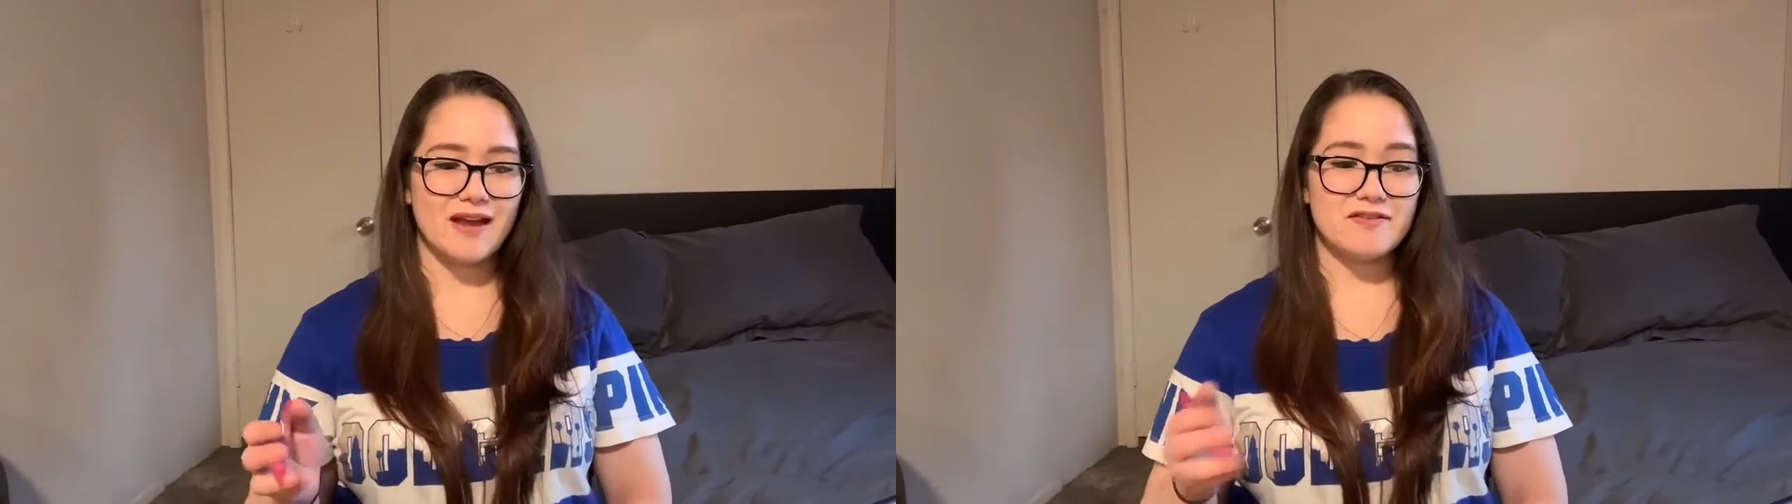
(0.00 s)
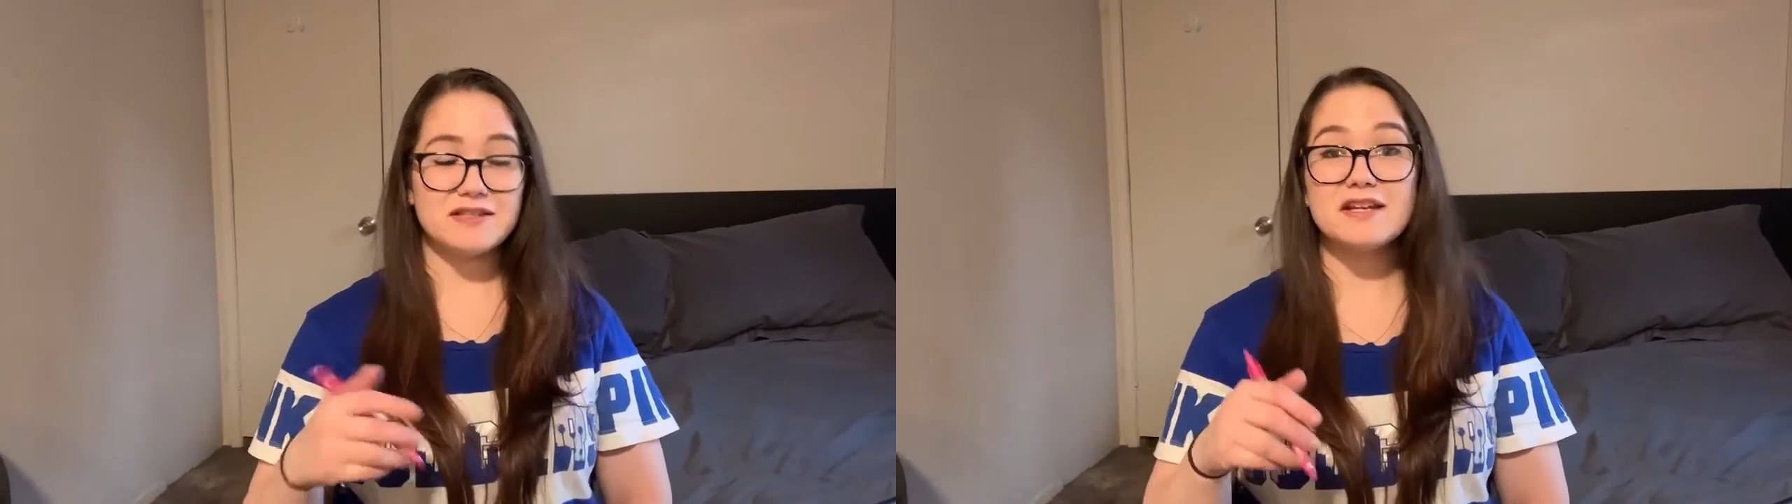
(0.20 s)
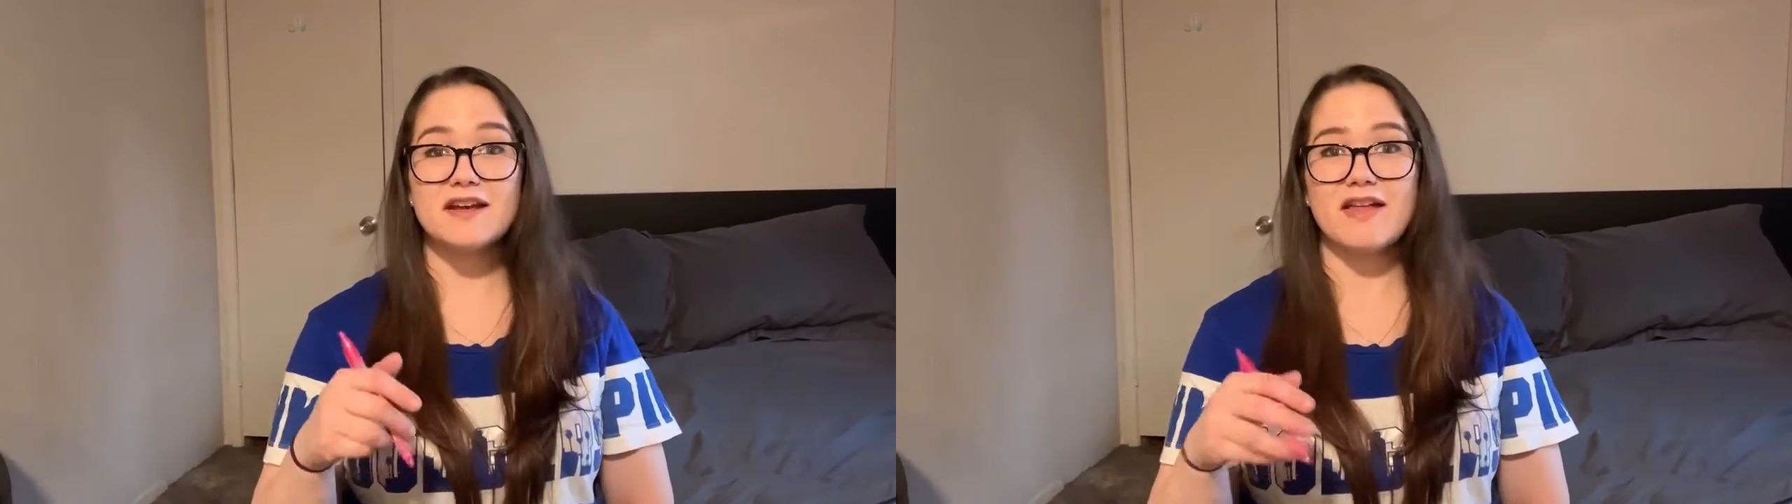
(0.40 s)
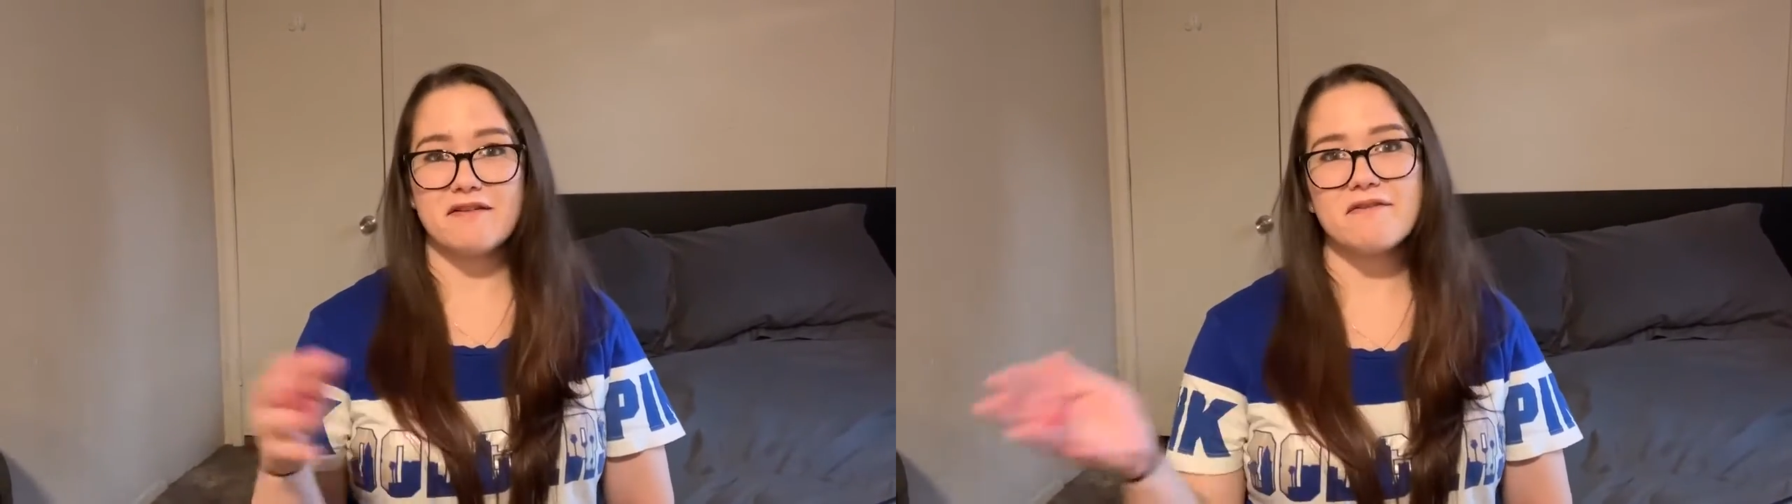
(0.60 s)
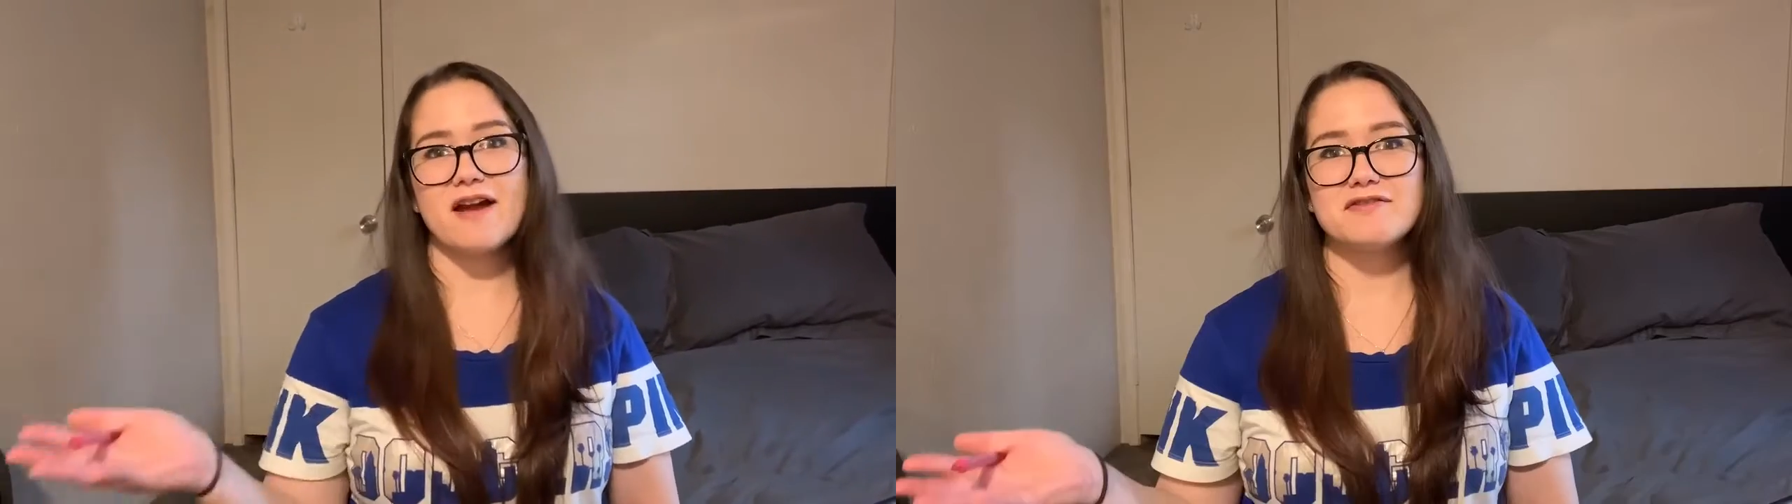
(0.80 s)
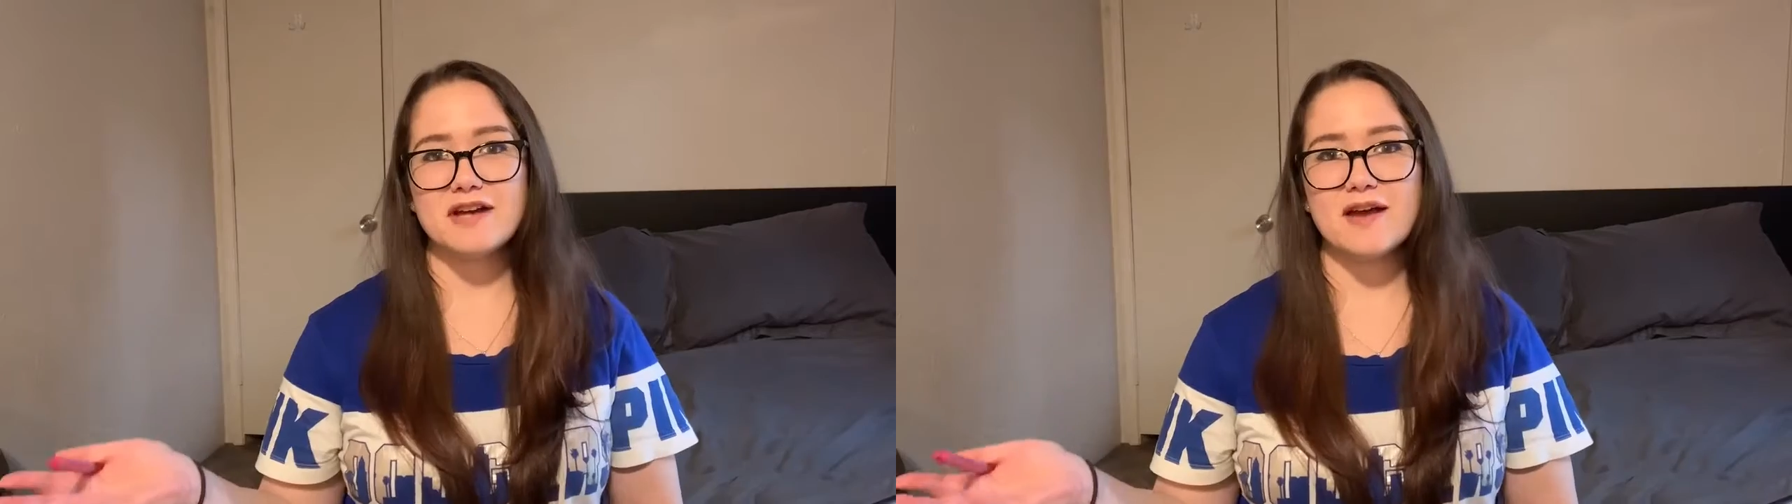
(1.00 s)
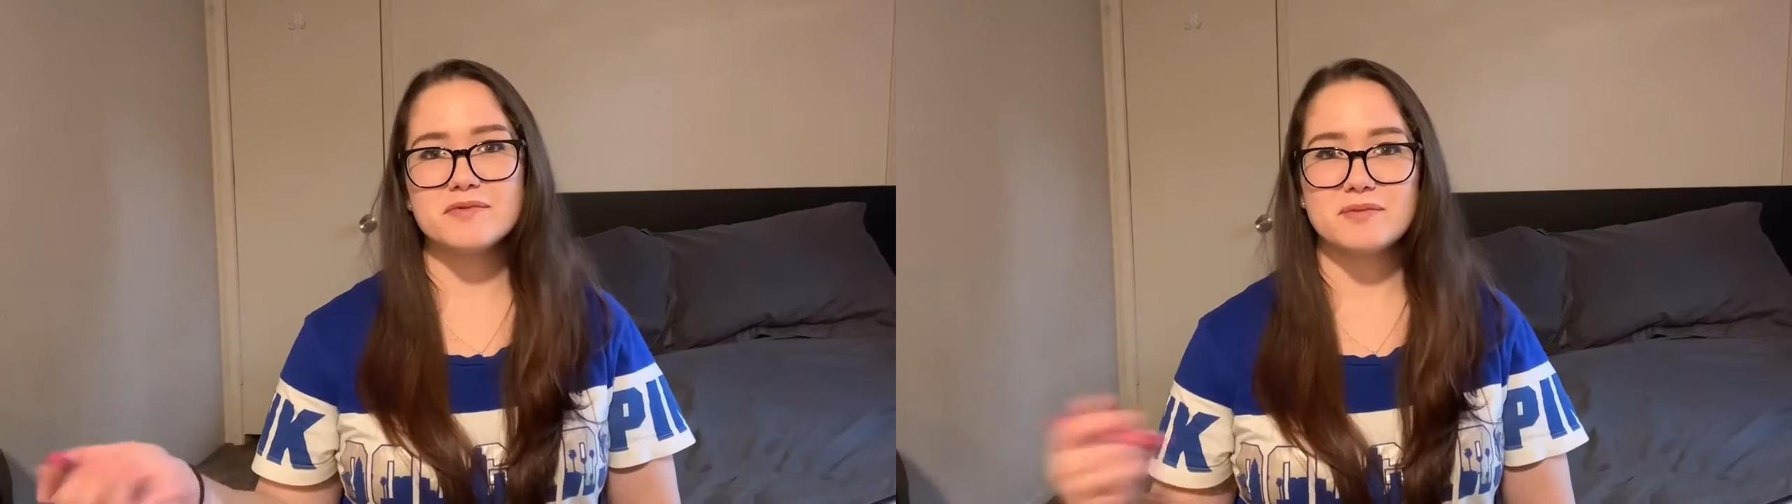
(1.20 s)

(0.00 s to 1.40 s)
I've seen it like 5 times,